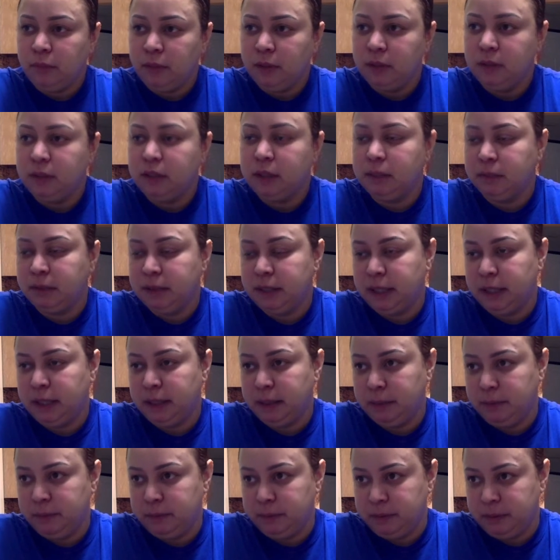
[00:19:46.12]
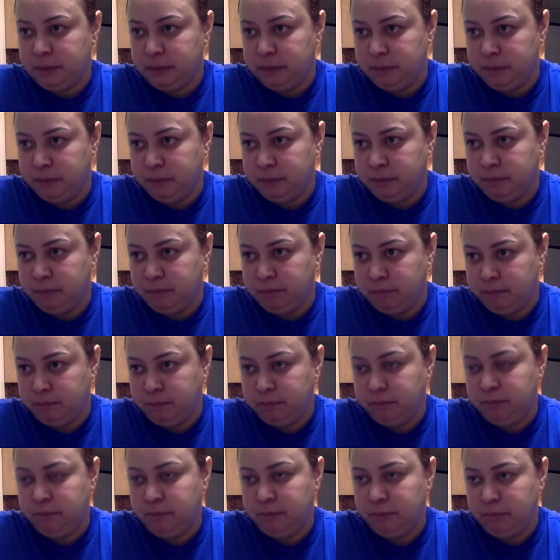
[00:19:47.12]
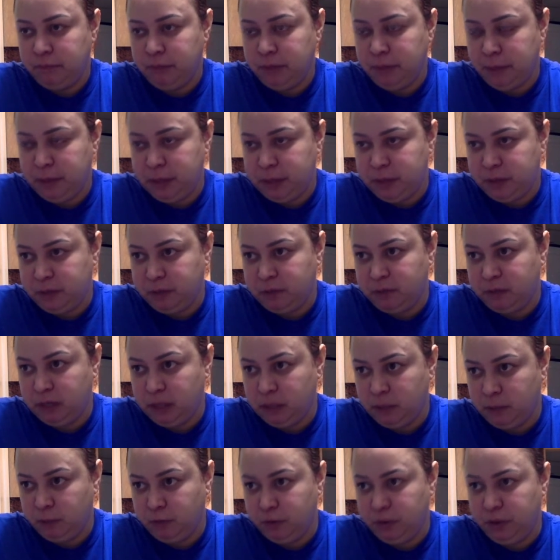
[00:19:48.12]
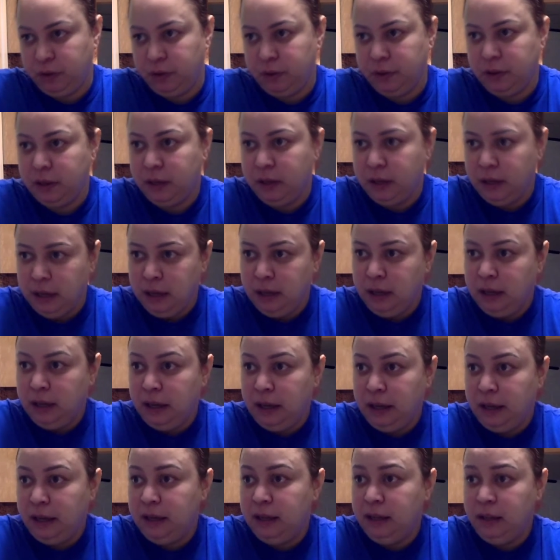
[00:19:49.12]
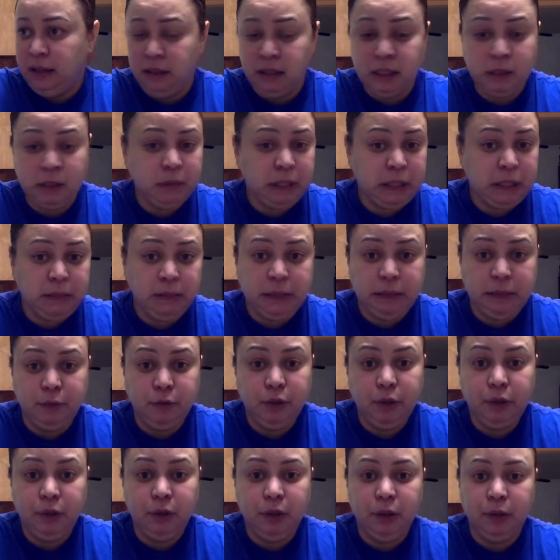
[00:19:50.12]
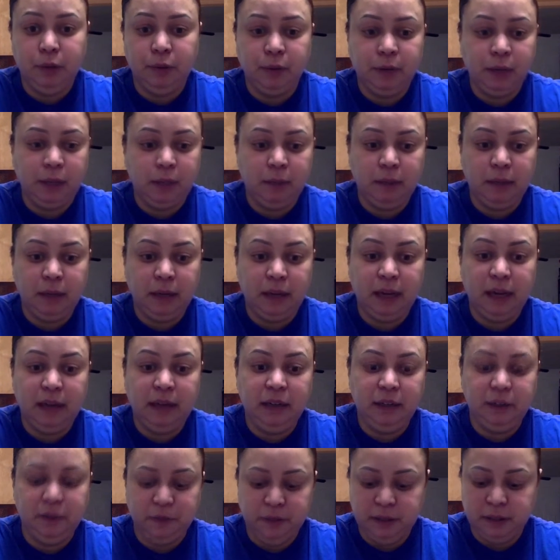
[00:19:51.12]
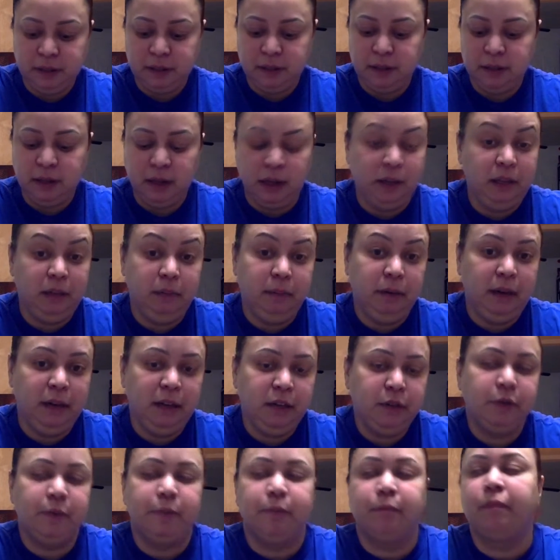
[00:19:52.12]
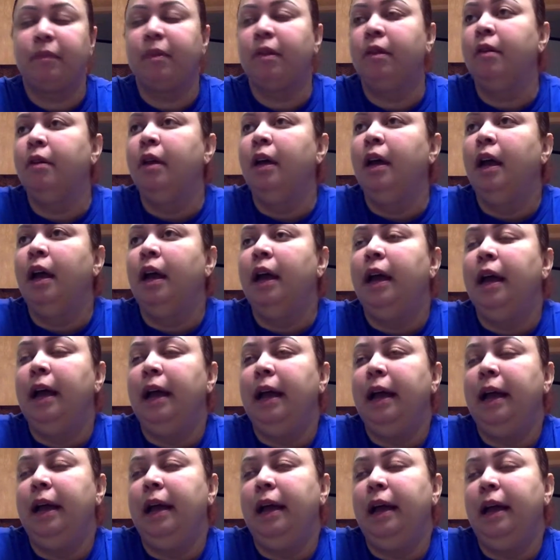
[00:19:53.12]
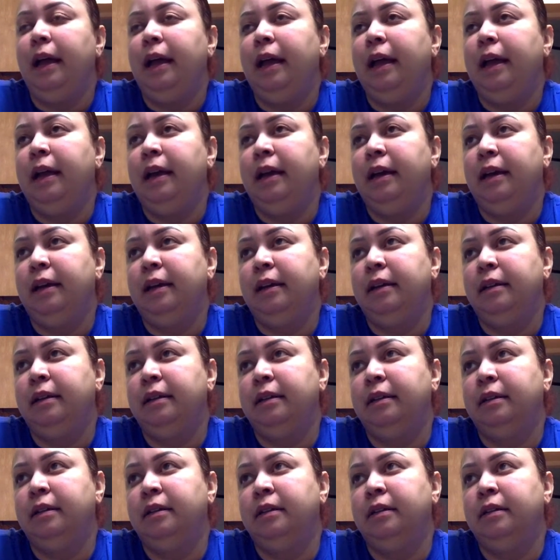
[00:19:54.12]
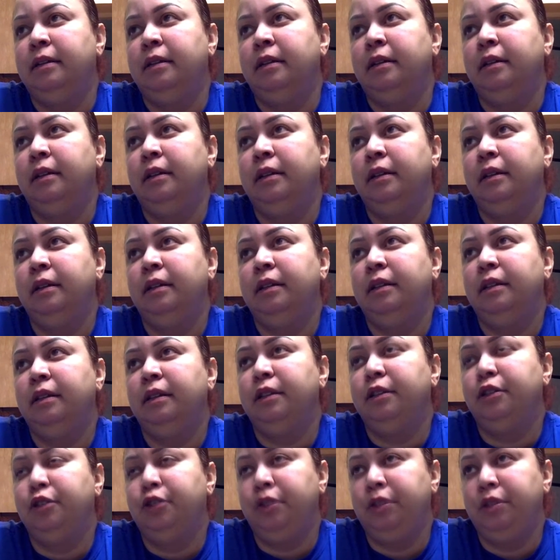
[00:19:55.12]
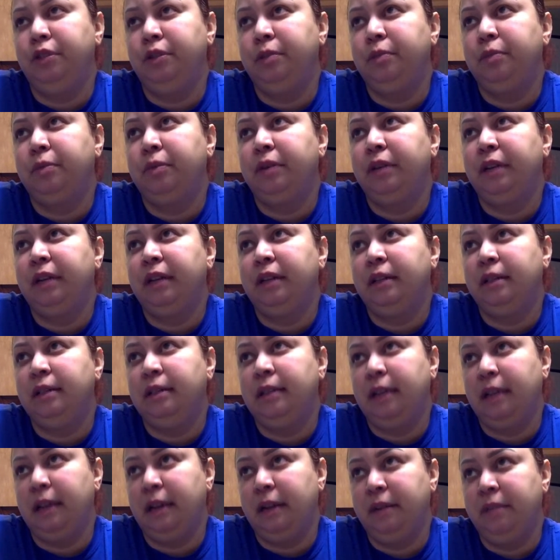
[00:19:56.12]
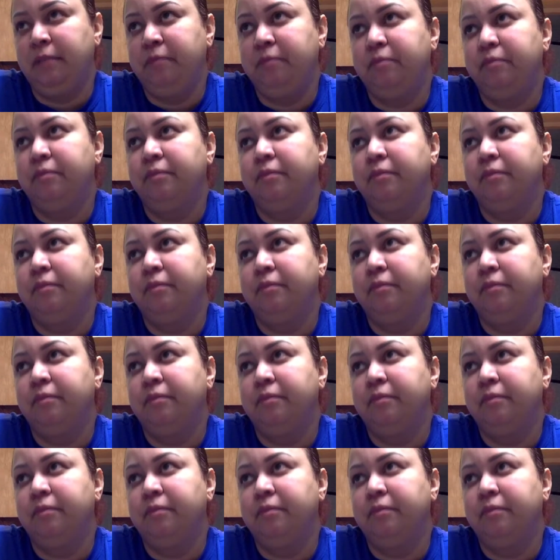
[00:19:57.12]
sometimes my best friend would come with, and sometimes I would go alone. I'm like, I need a fix. I need my ice cream. And the cheesy bread at the time,